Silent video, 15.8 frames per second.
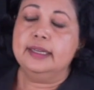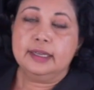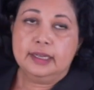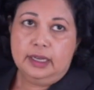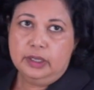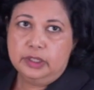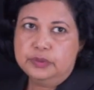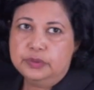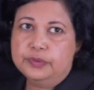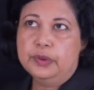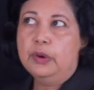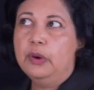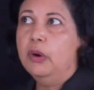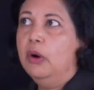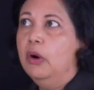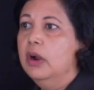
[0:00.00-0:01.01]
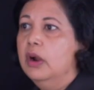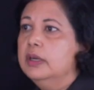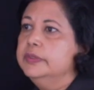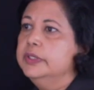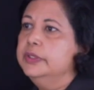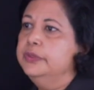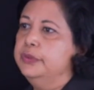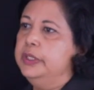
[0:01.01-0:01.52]
accounts for all
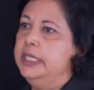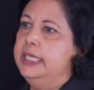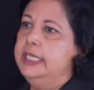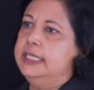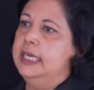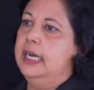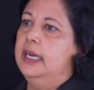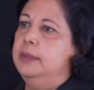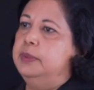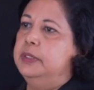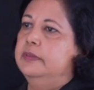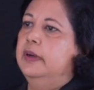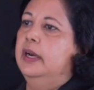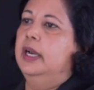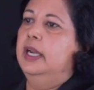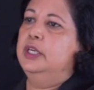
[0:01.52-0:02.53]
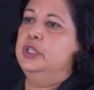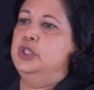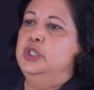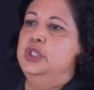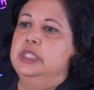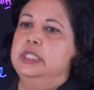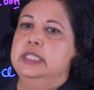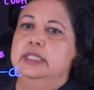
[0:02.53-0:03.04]
of the 3 types of
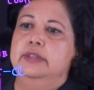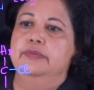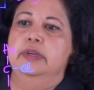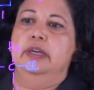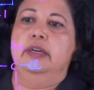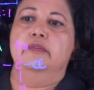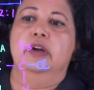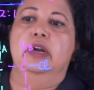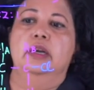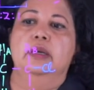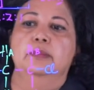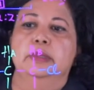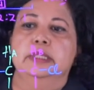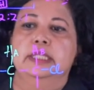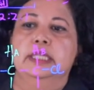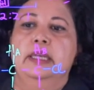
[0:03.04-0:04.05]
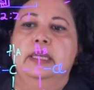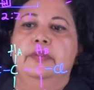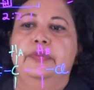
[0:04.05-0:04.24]
hydrogens in different environments.